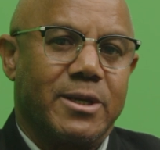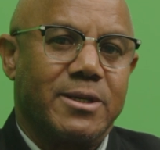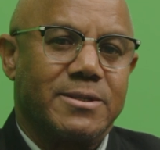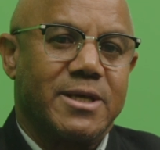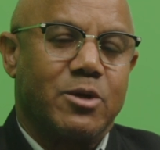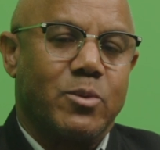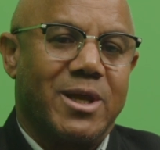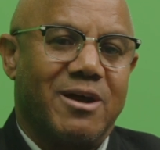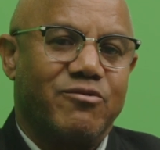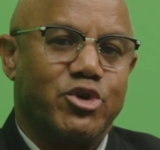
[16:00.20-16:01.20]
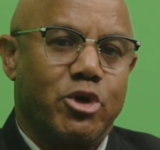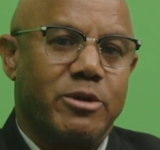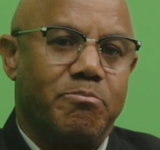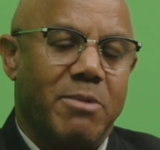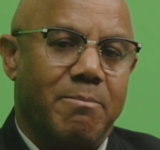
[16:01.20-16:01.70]
is that we have
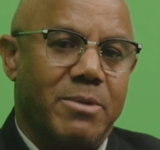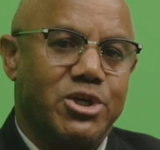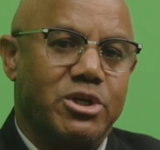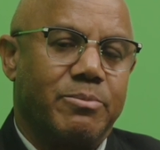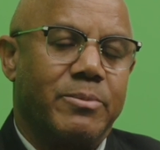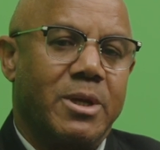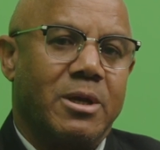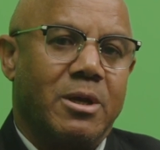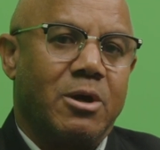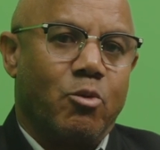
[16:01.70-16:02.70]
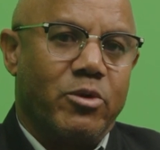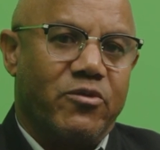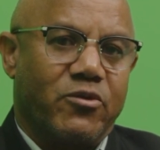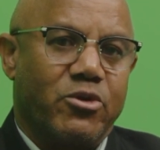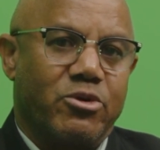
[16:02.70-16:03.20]
joint membership
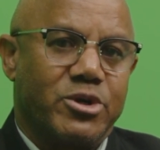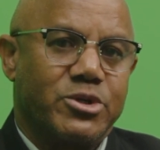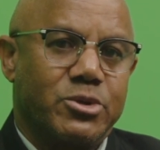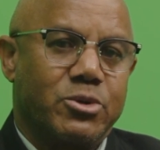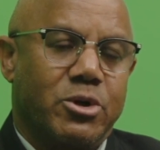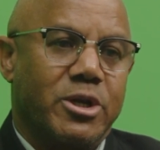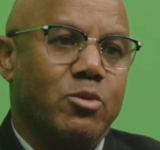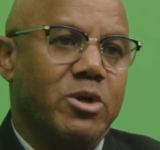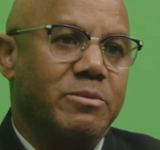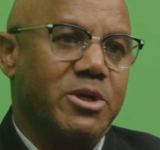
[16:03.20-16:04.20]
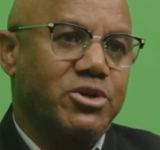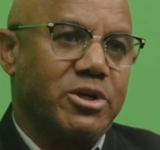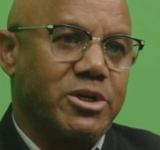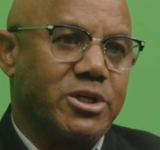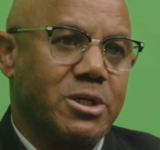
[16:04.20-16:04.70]
with Curaçao on the World
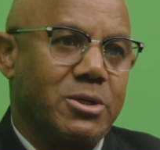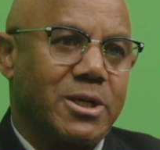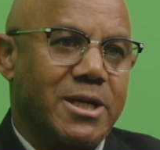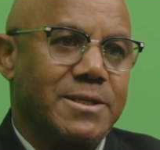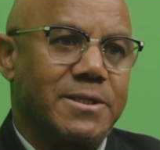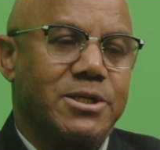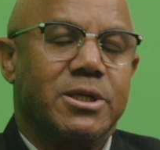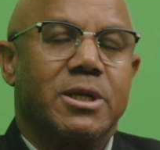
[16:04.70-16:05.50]
Meteorological Organization.